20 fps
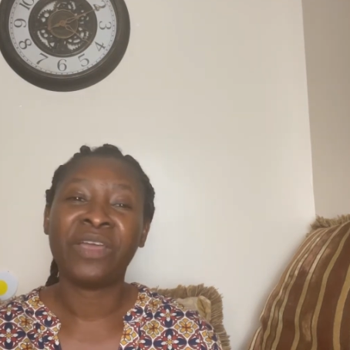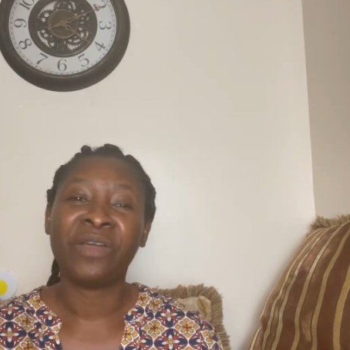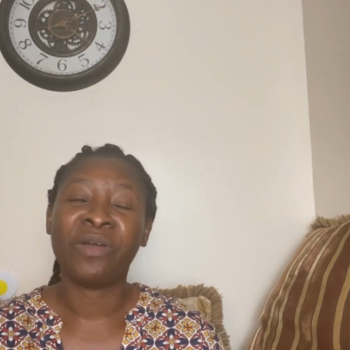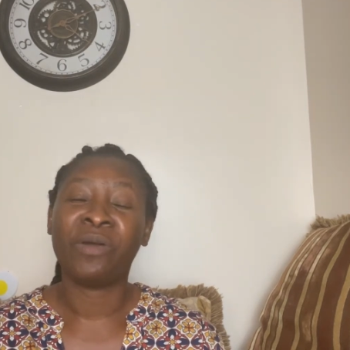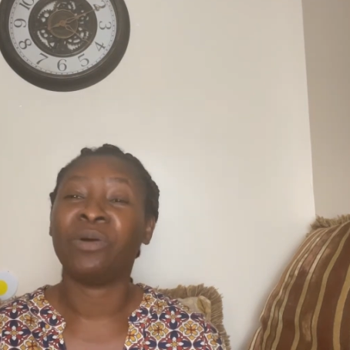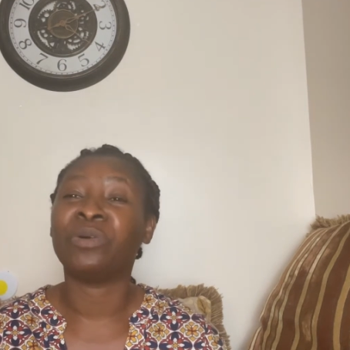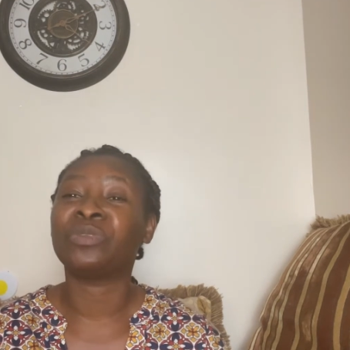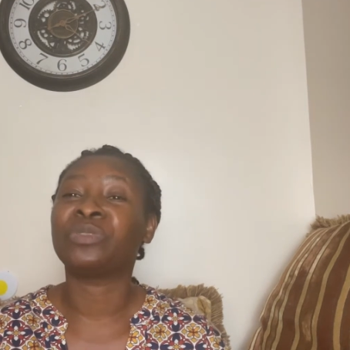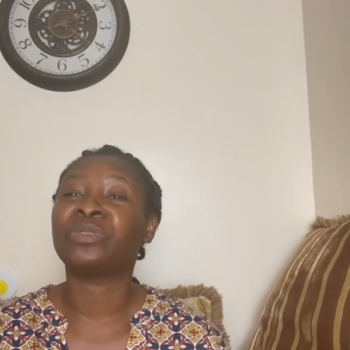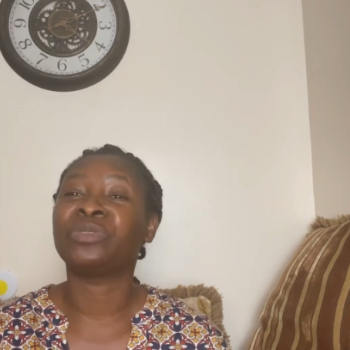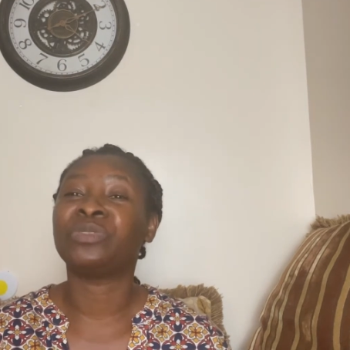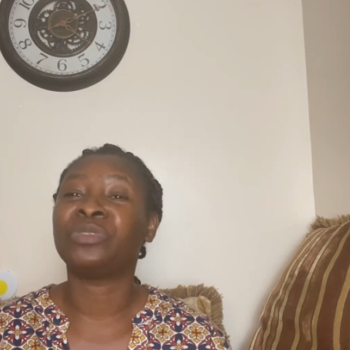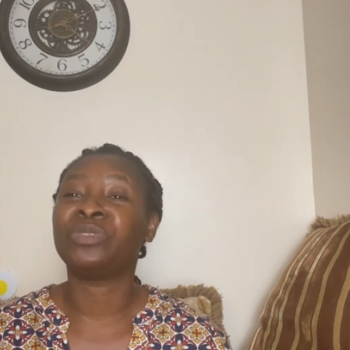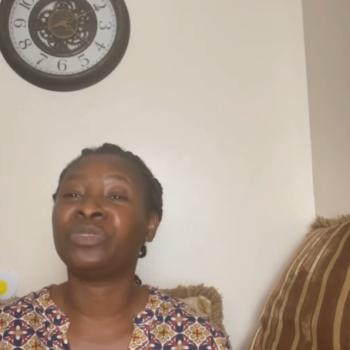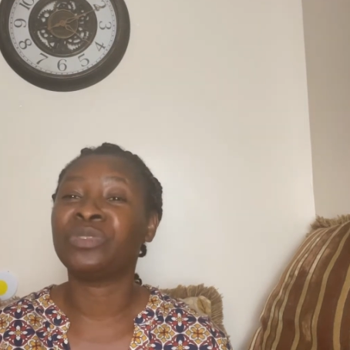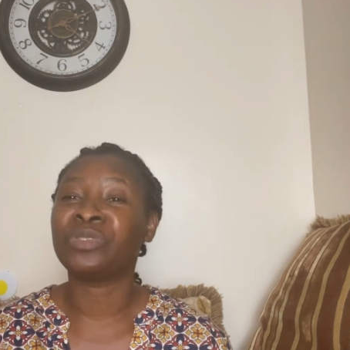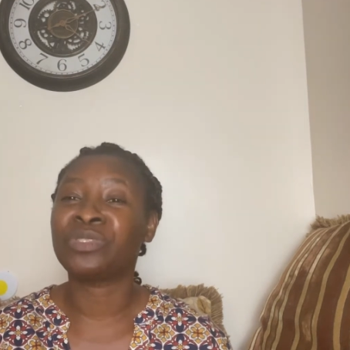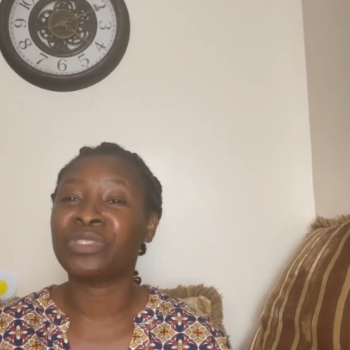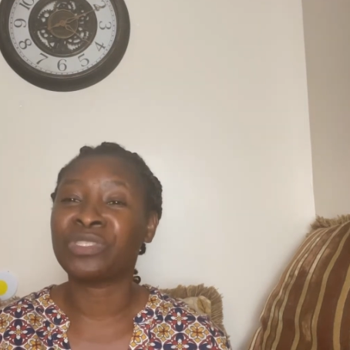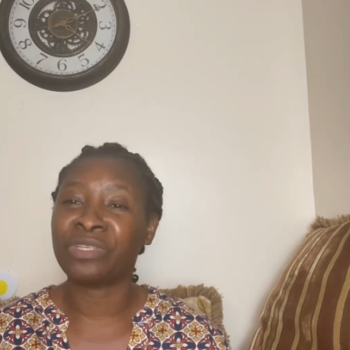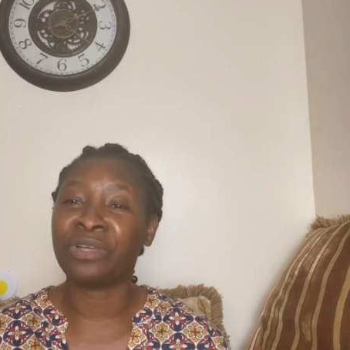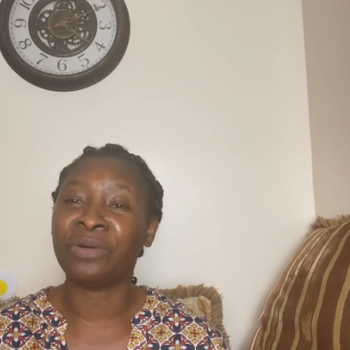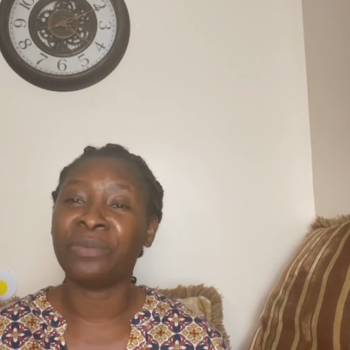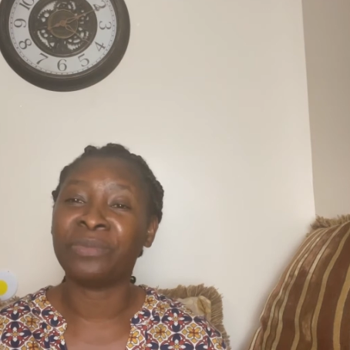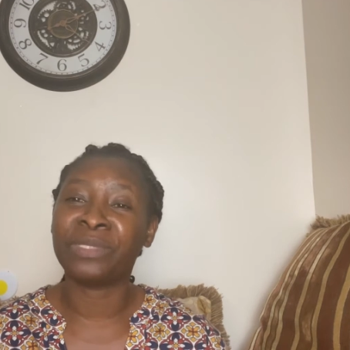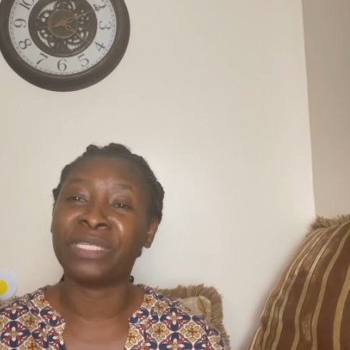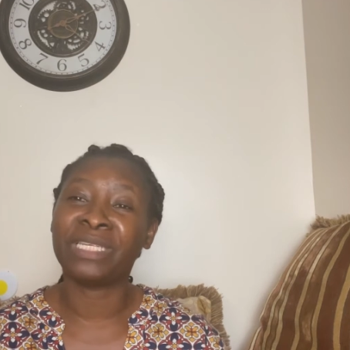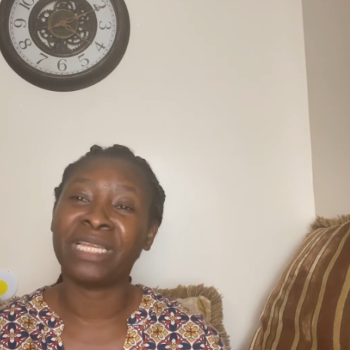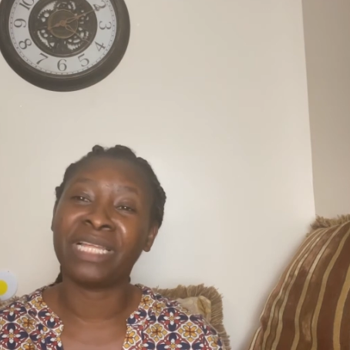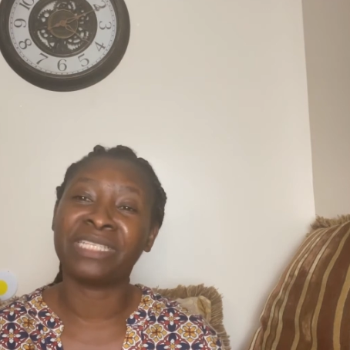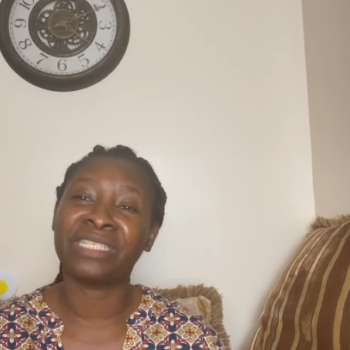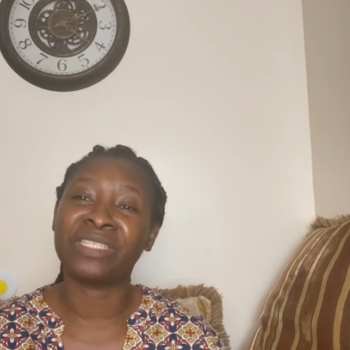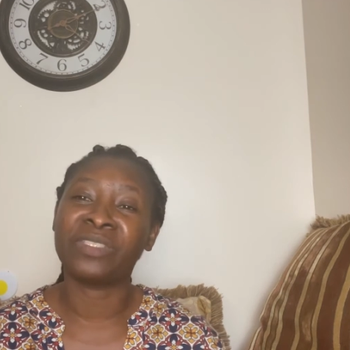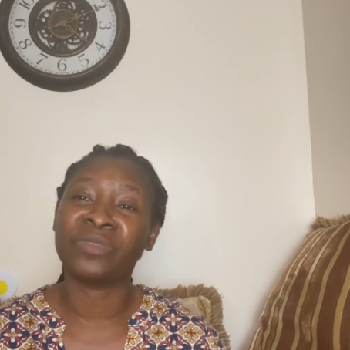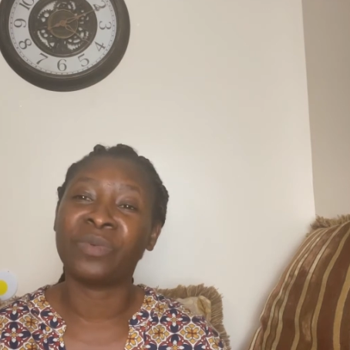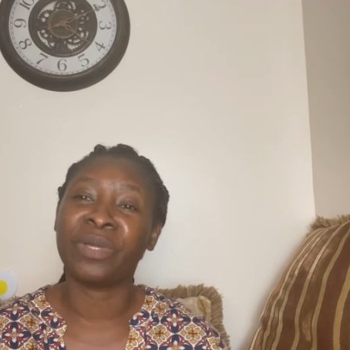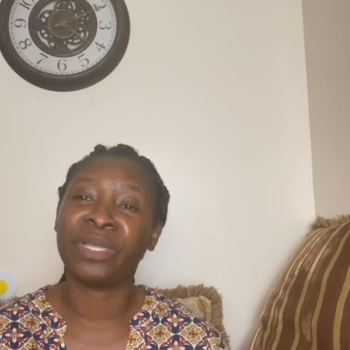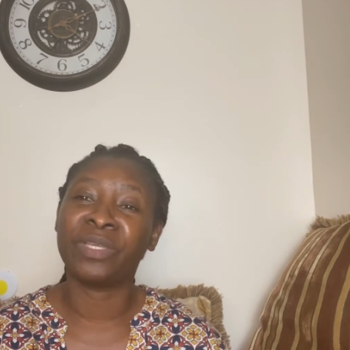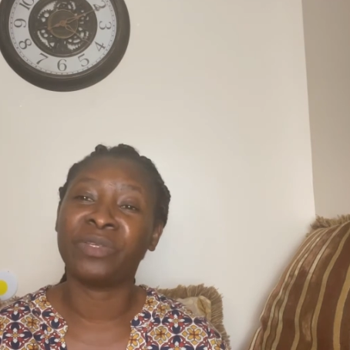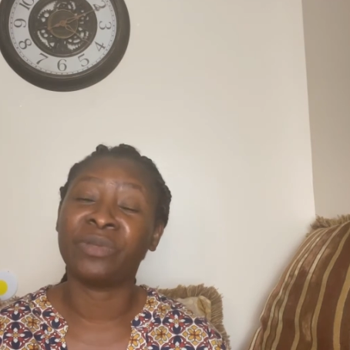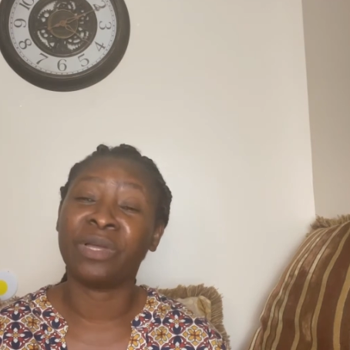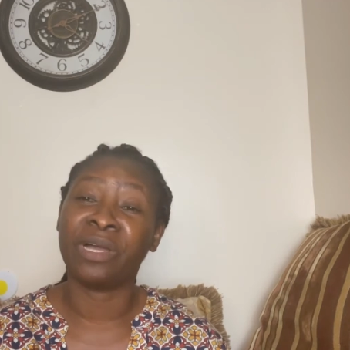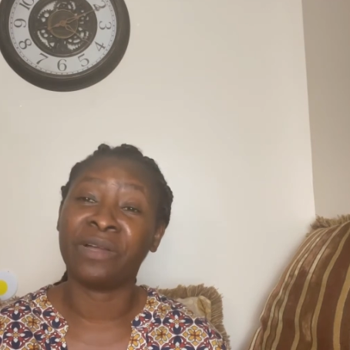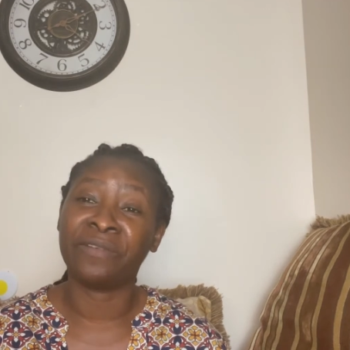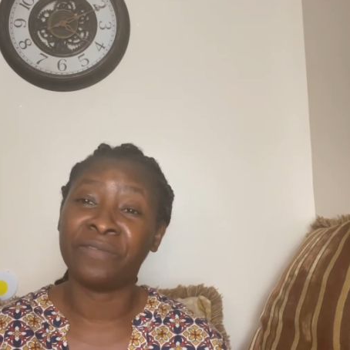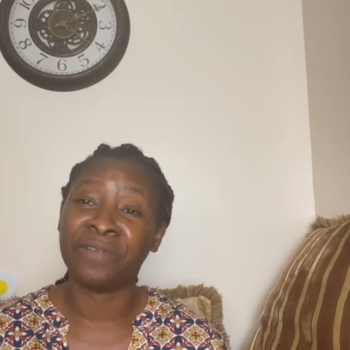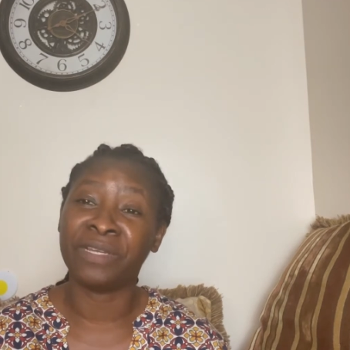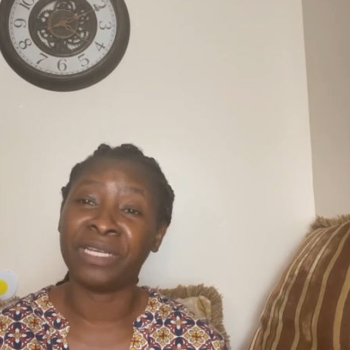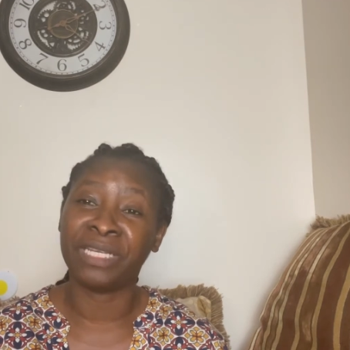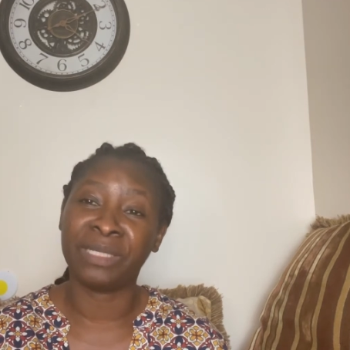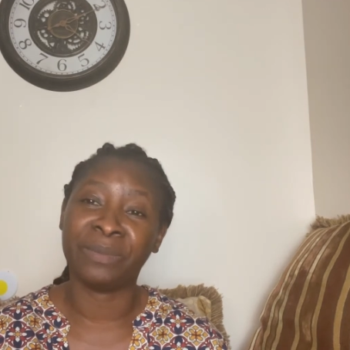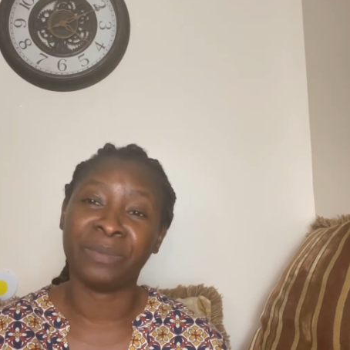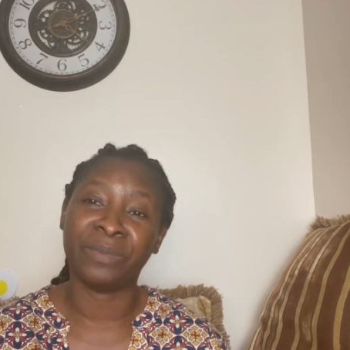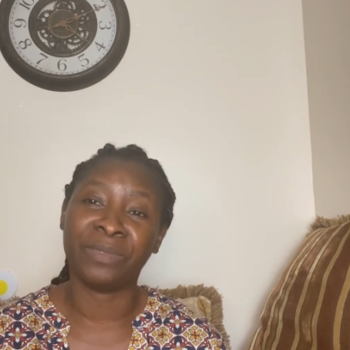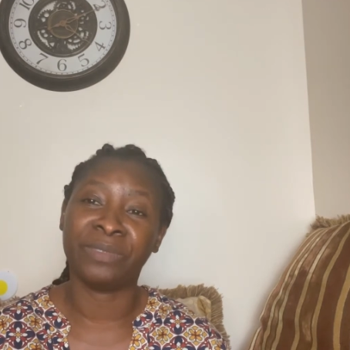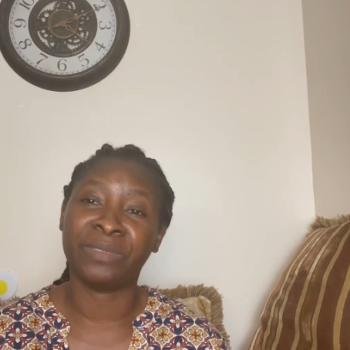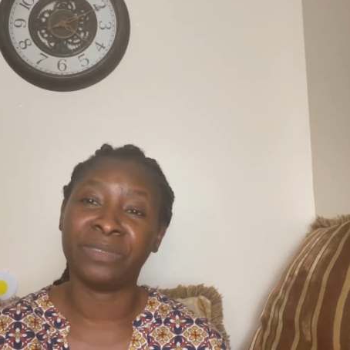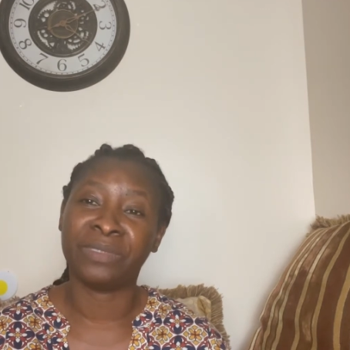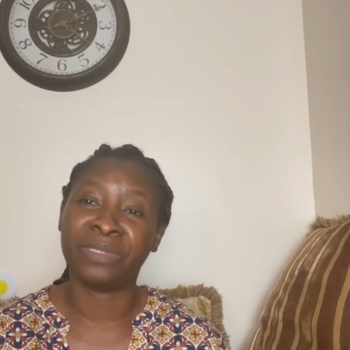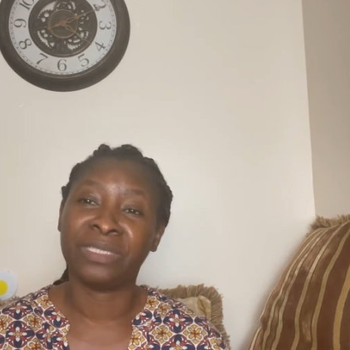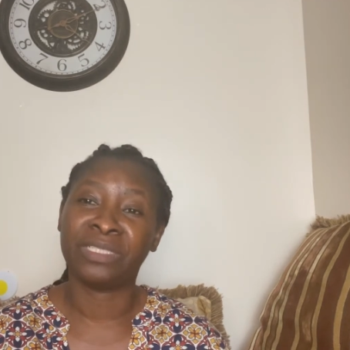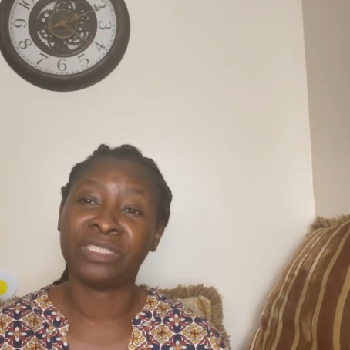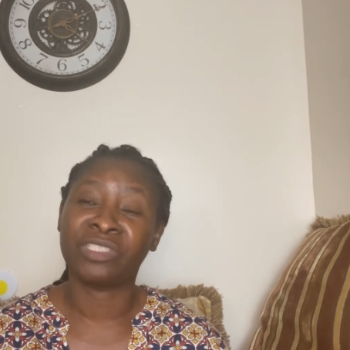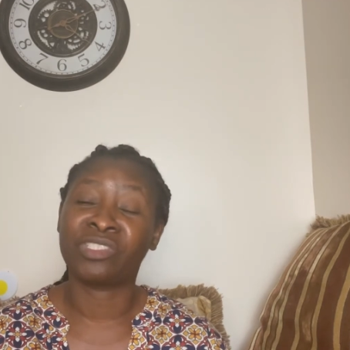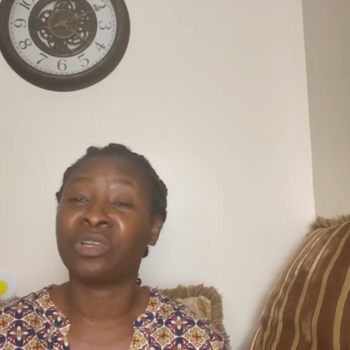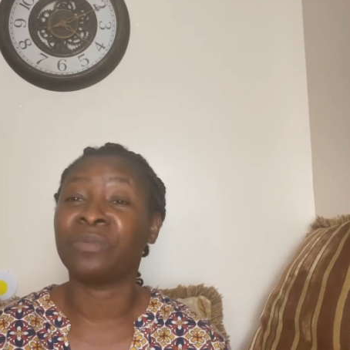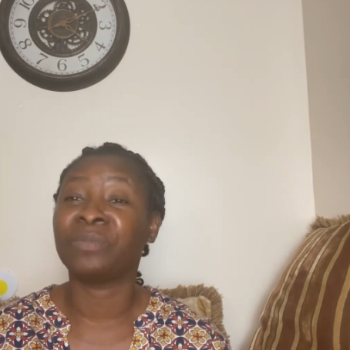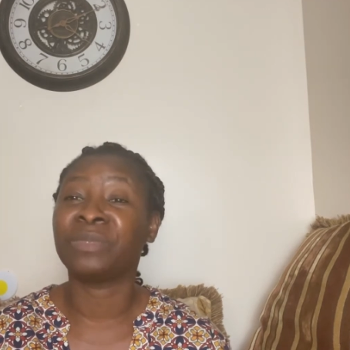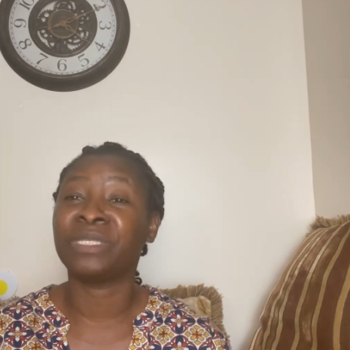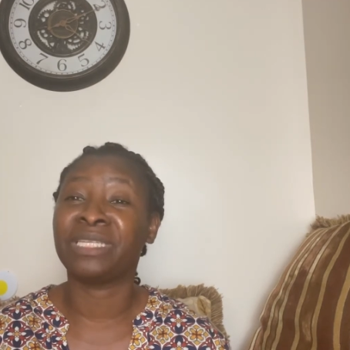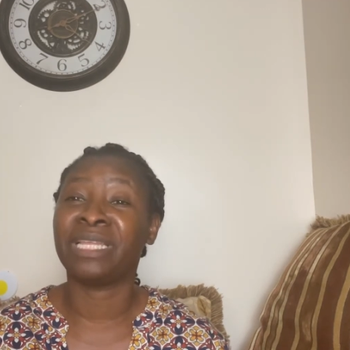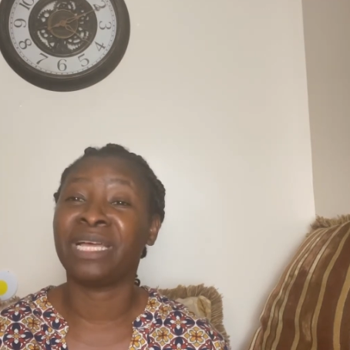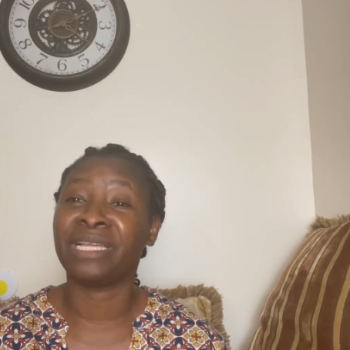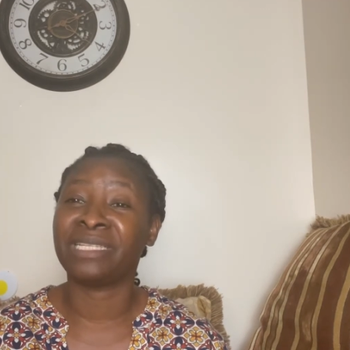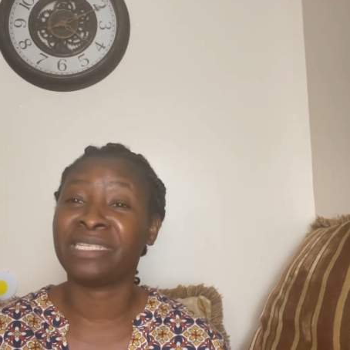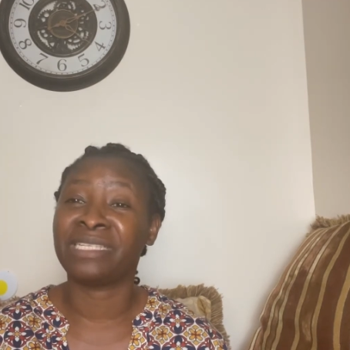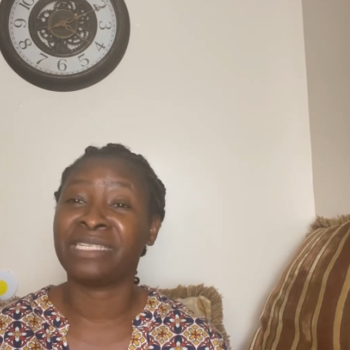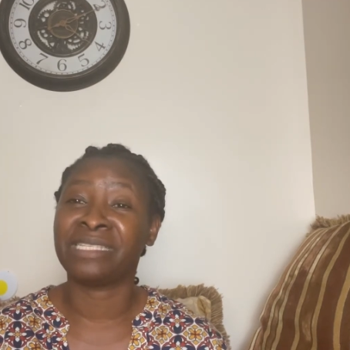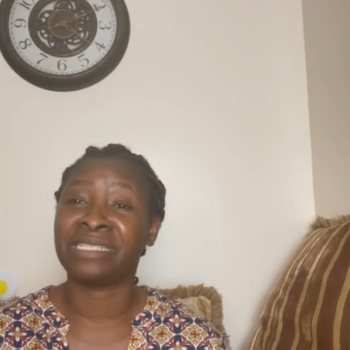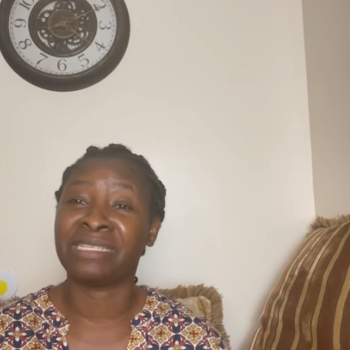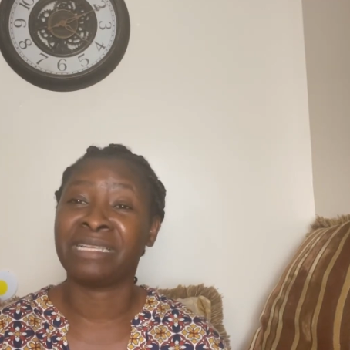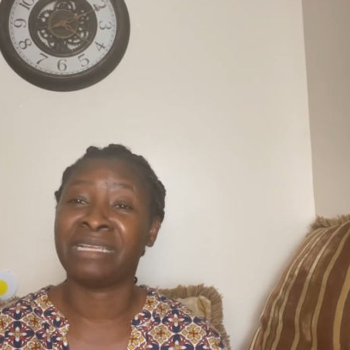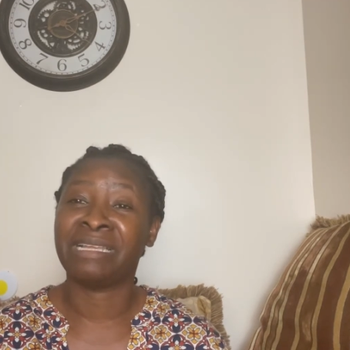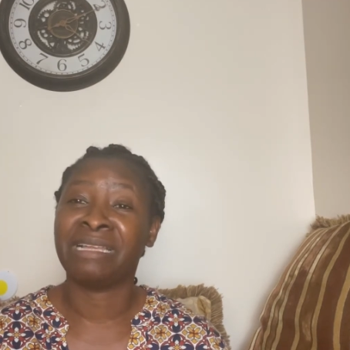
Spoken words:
or to do something that is when you are available. Something that is,